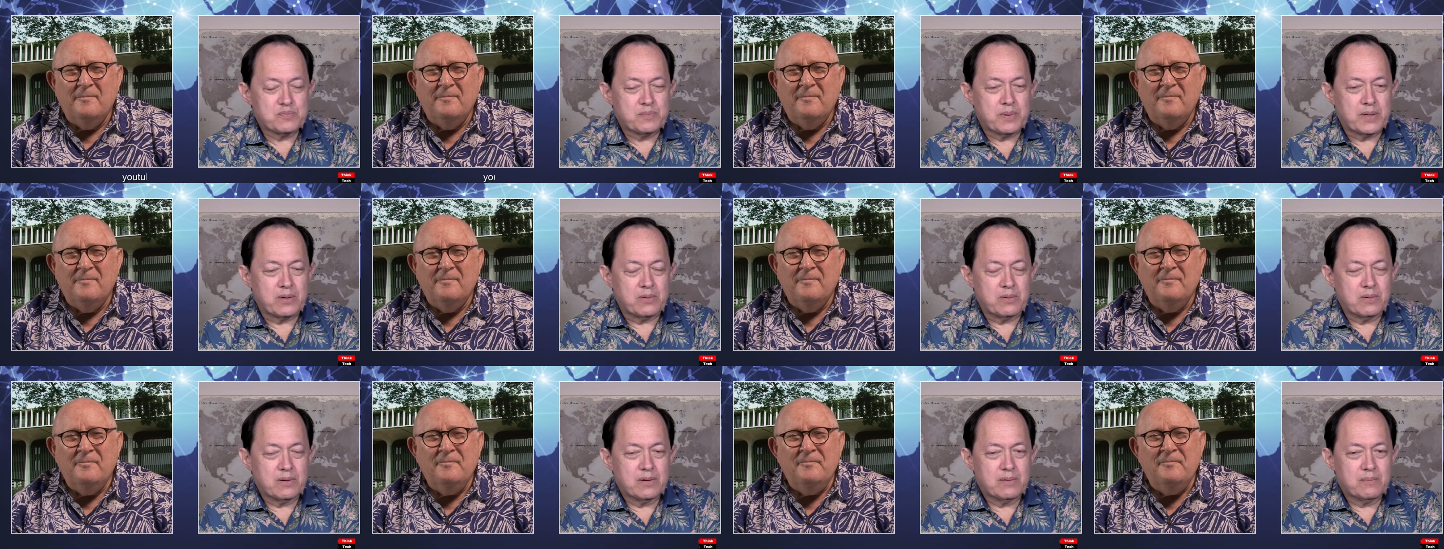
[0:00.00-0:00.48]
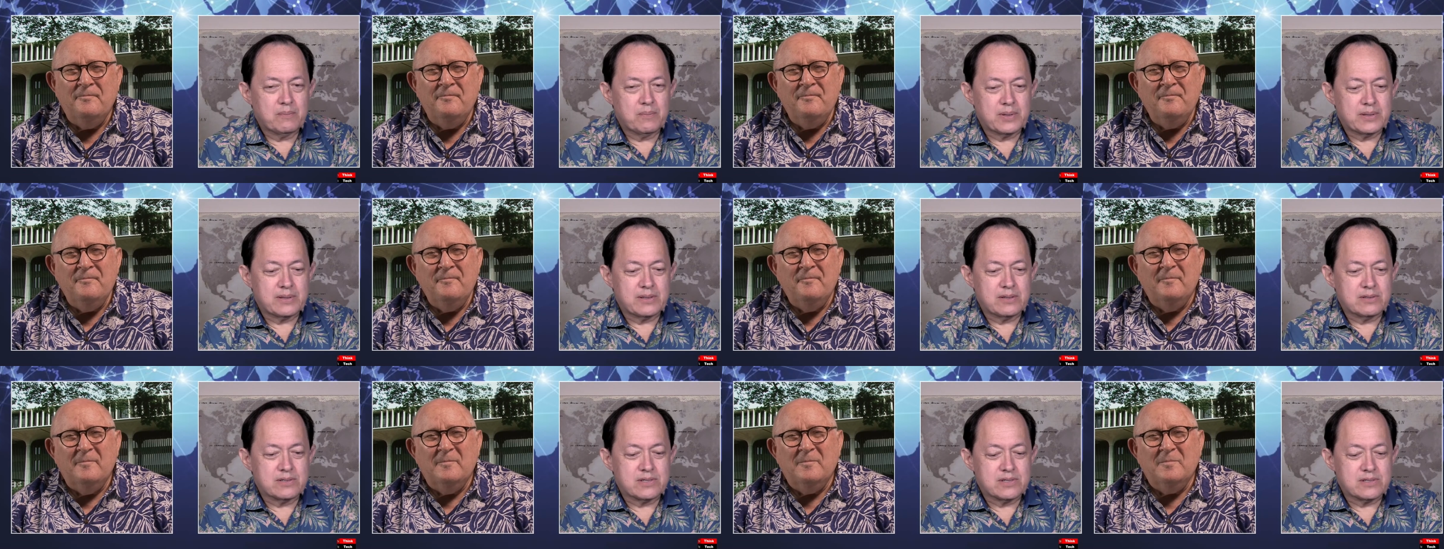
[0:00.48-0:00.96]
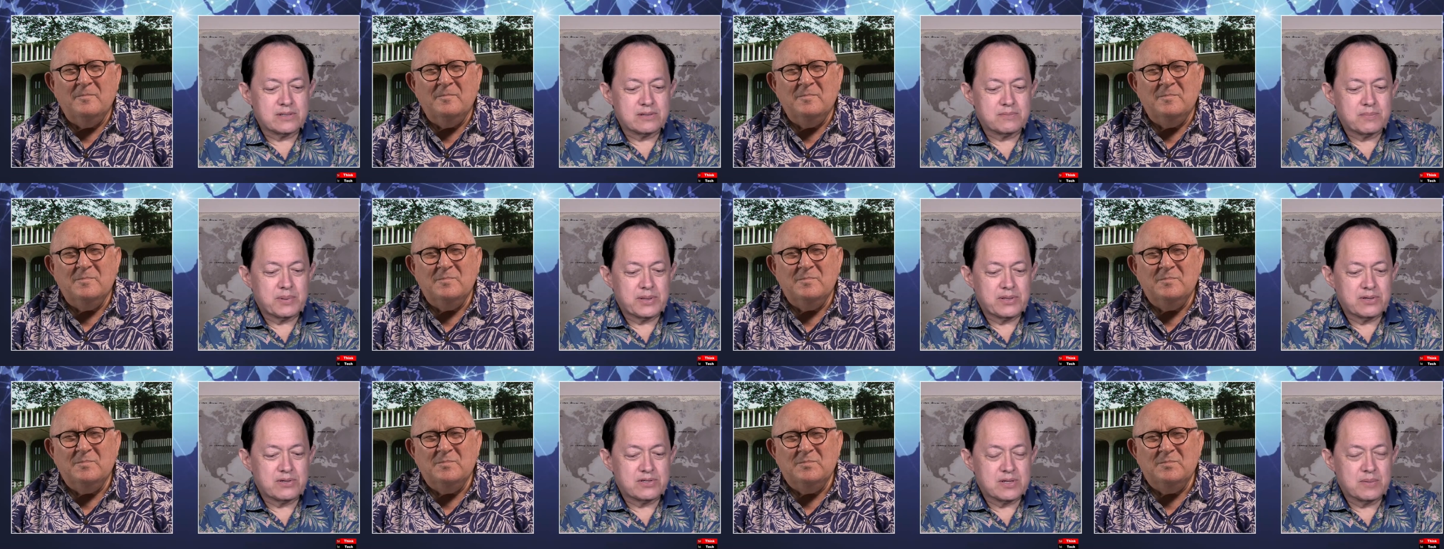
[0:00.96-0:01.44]
Speaker 1: but but there's
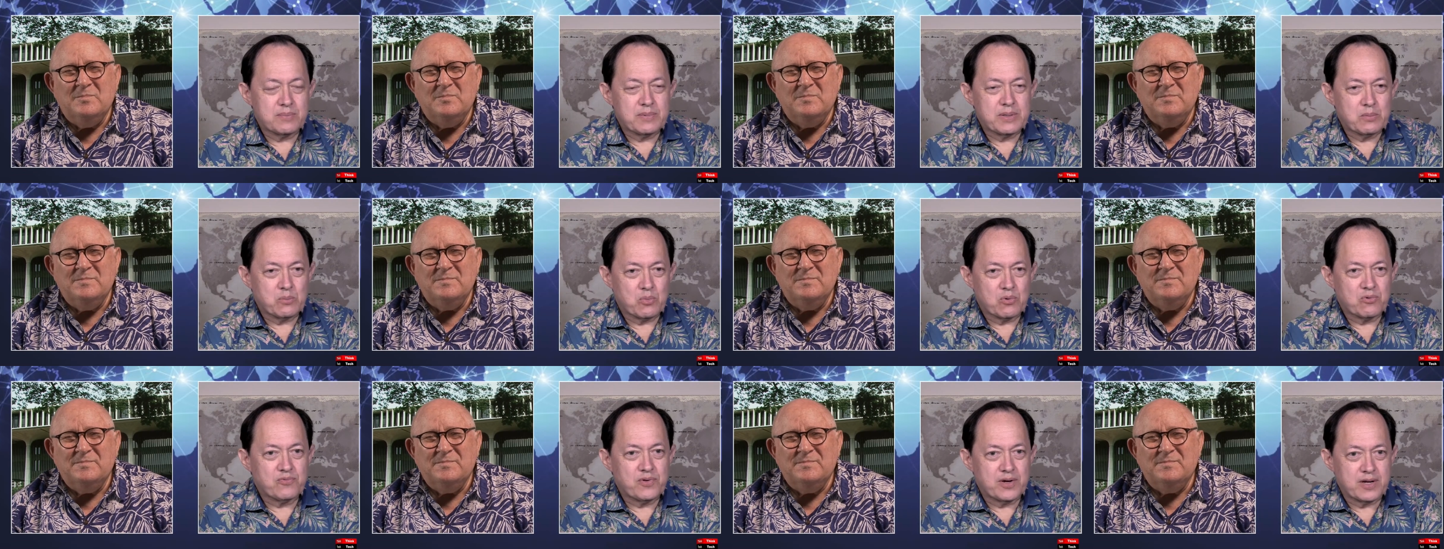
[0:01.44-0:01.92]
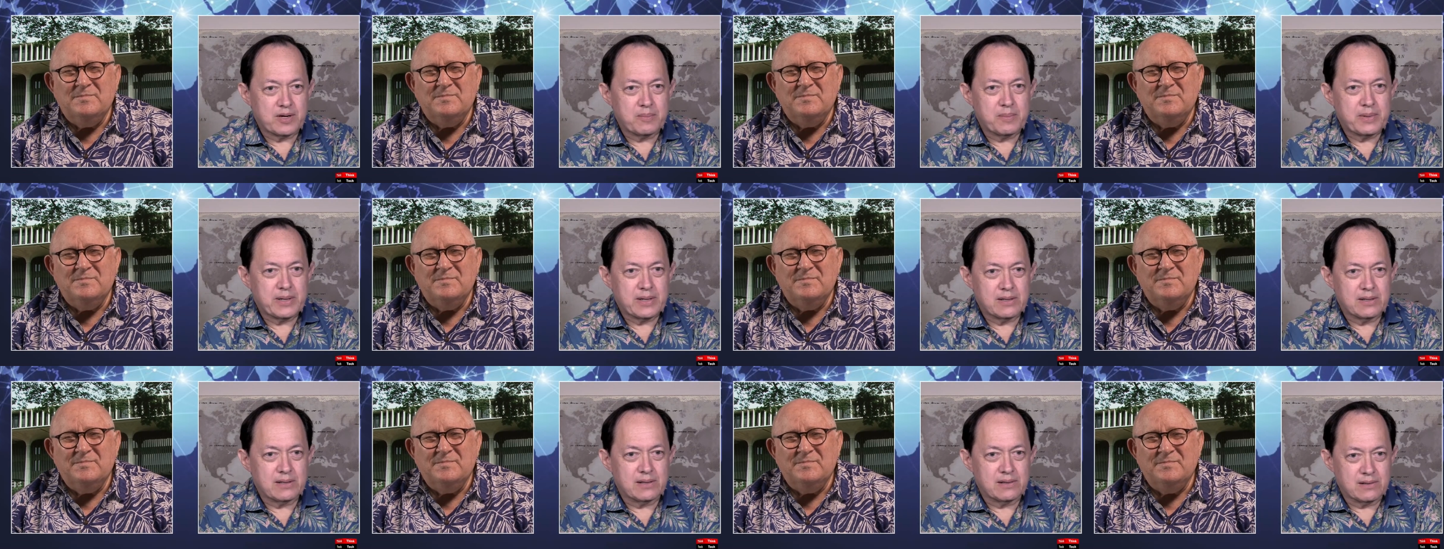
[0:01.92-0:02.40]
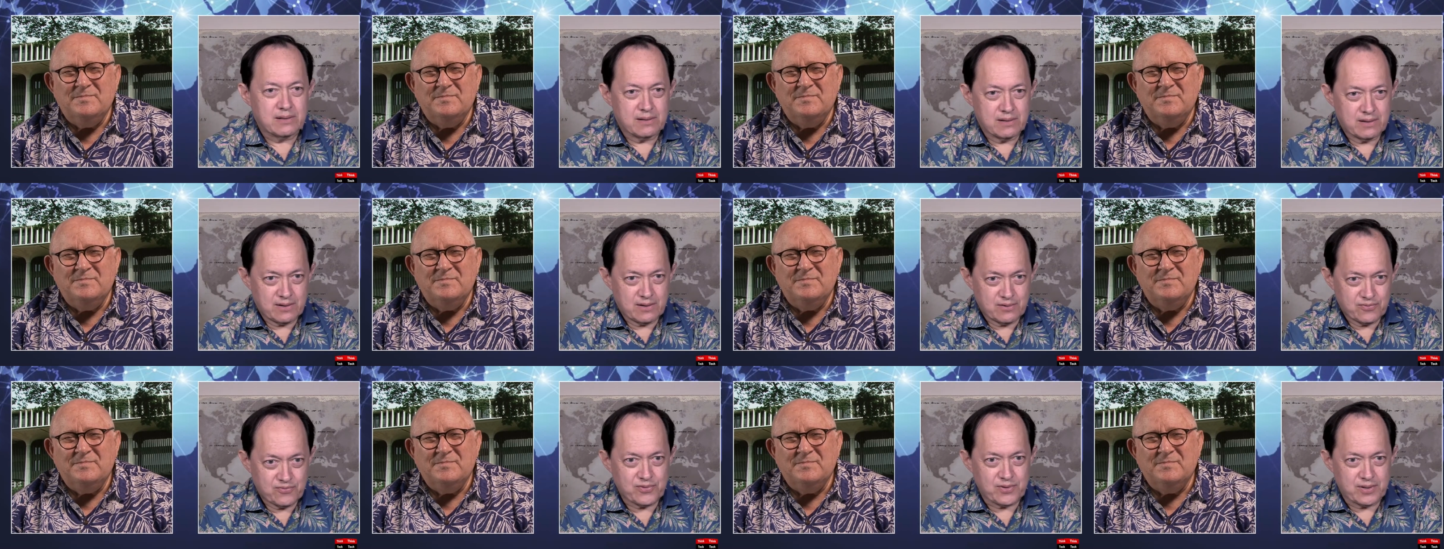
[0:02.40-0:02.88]
but there's something more fundamental
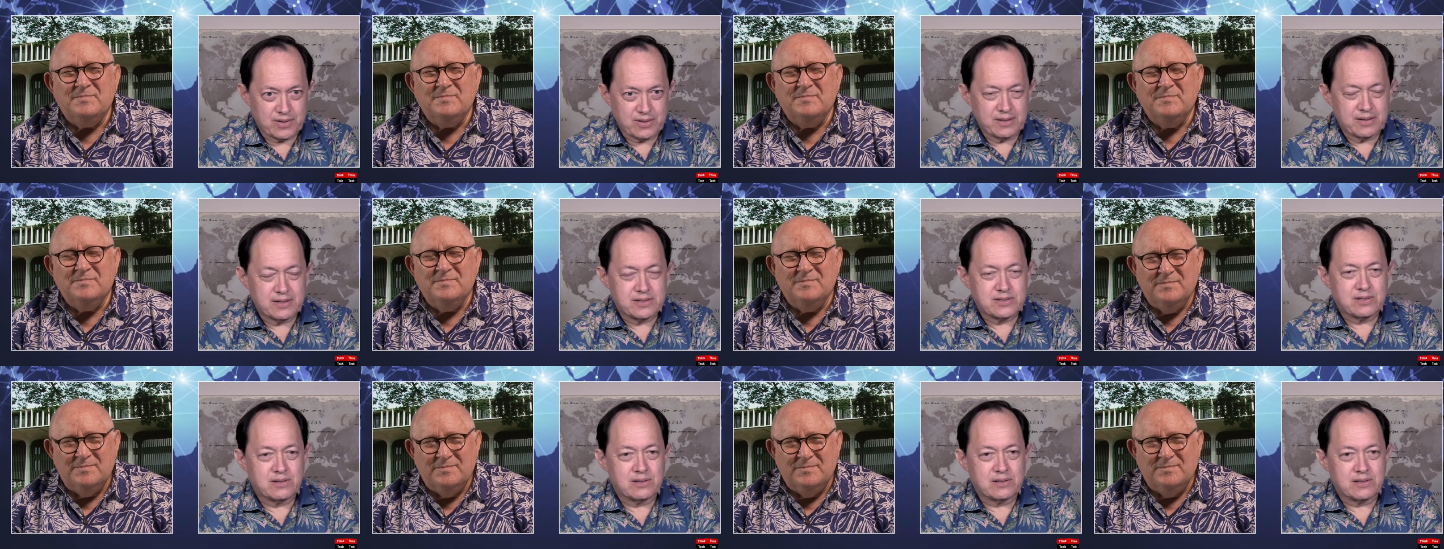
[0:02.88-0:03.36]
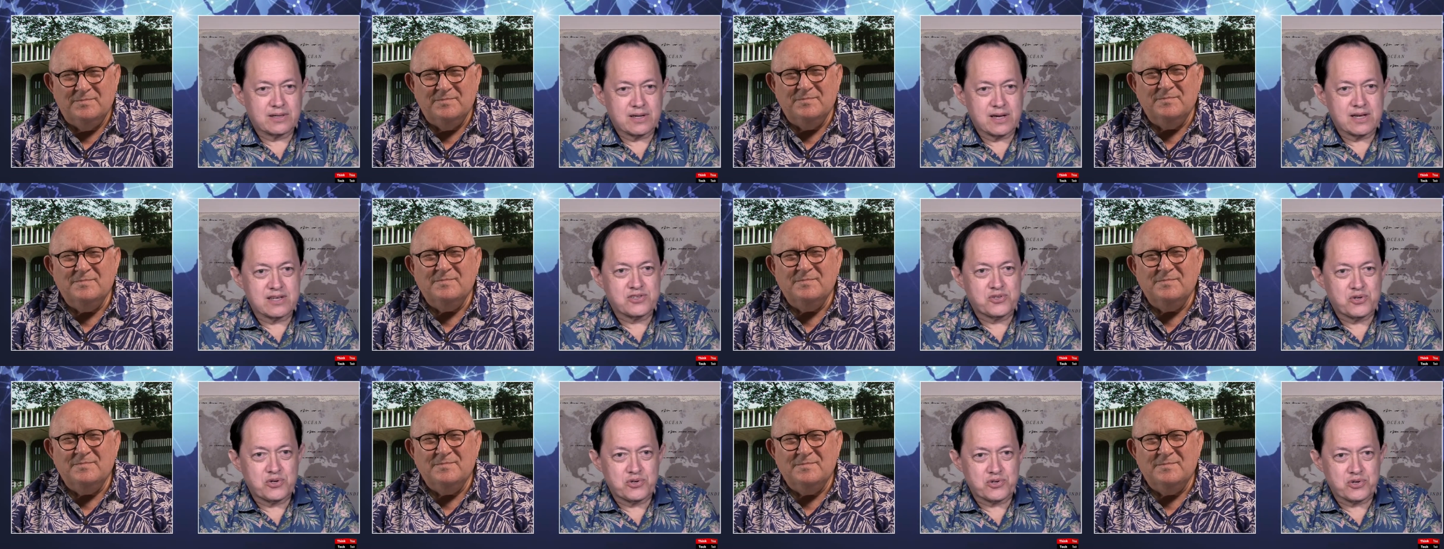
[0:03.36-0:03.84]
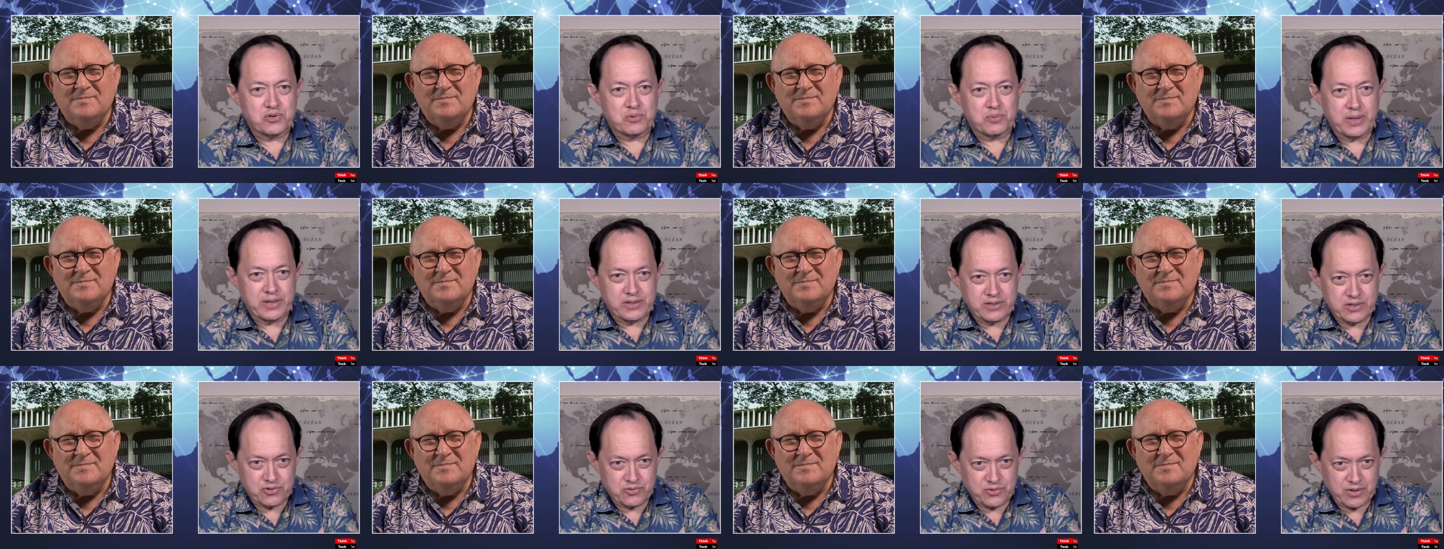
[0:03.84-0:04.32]
afoot. It's called the constitutional
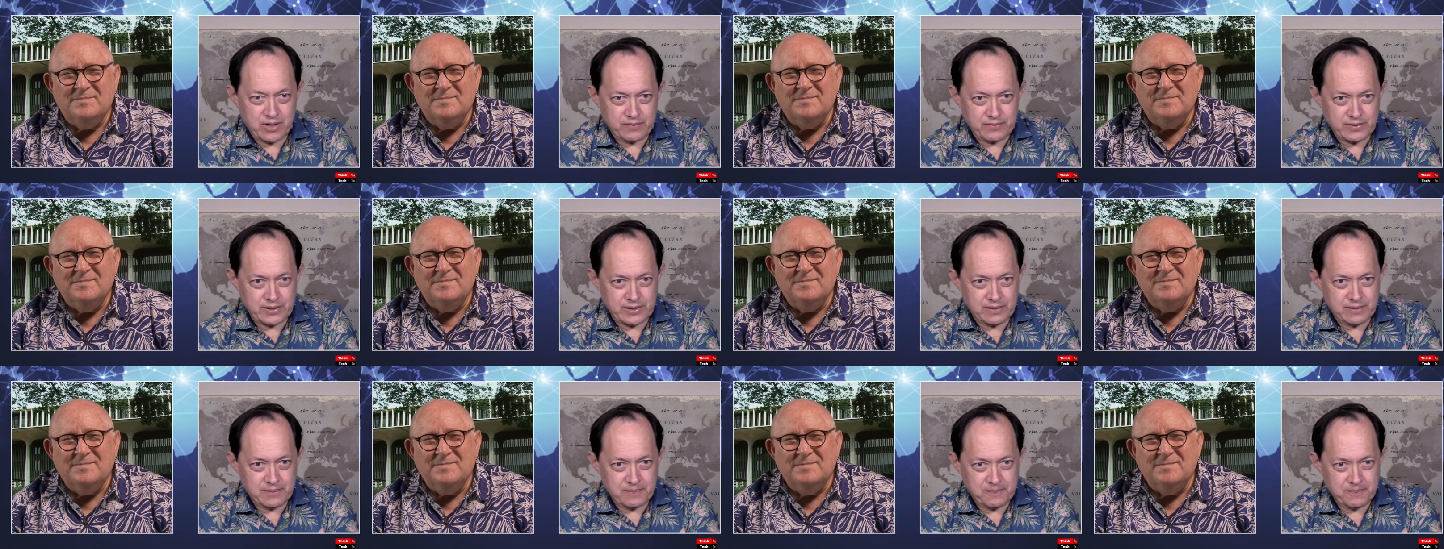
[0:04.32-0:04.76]
right to travel,